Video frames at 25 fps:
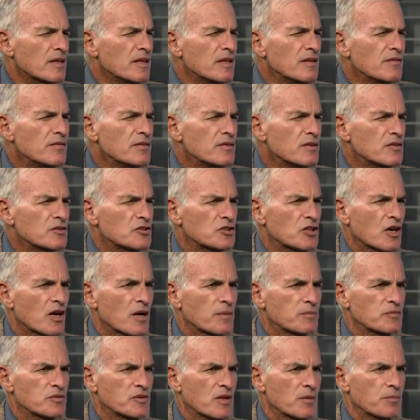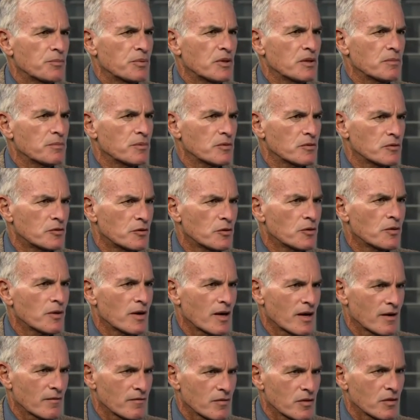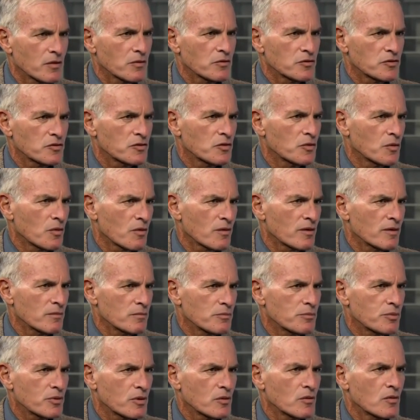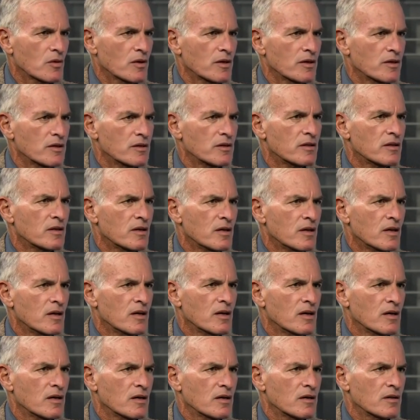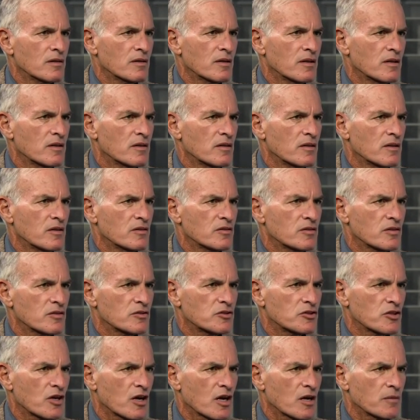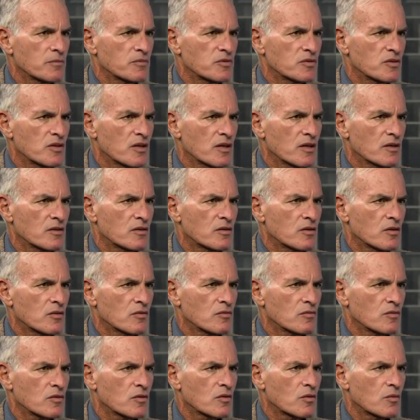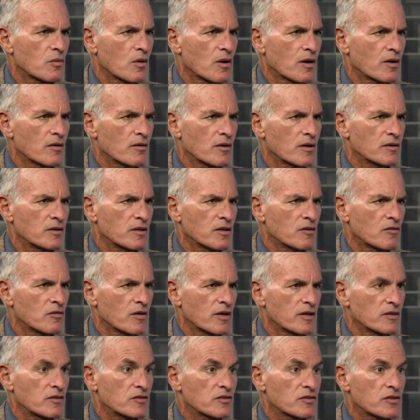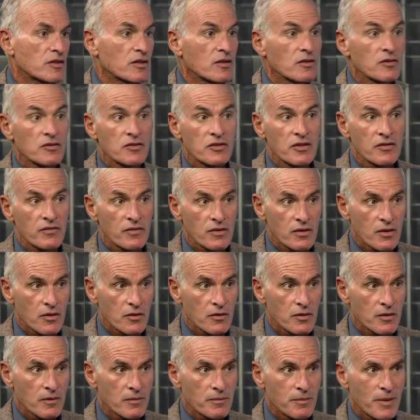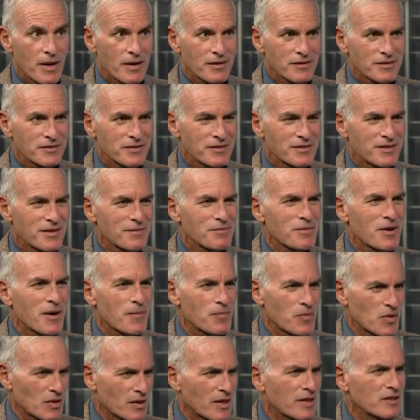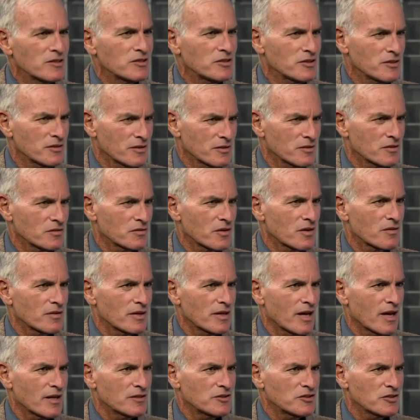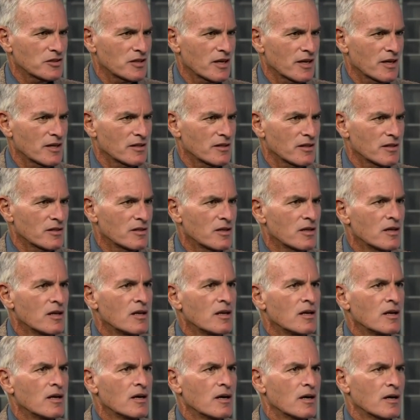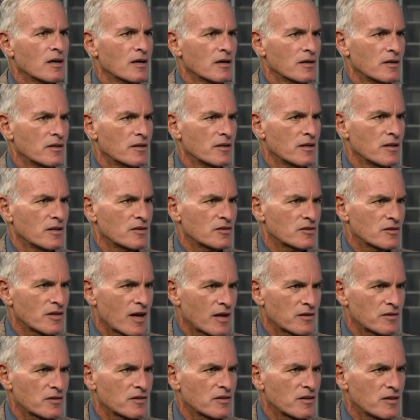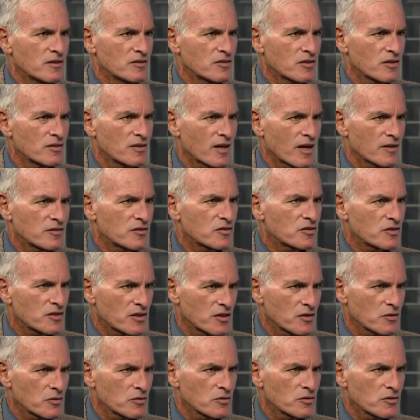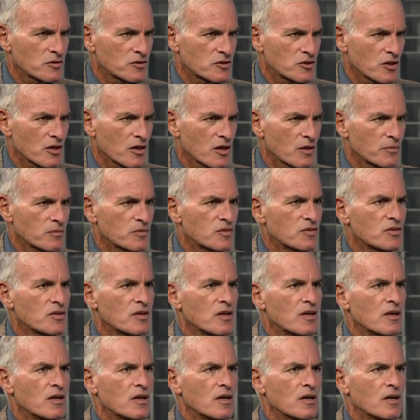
even the jobs that people do have, those who are employed, these are jobs that don't require any great skills, even though the Palestinian population is very educated. These are not skilled jobs.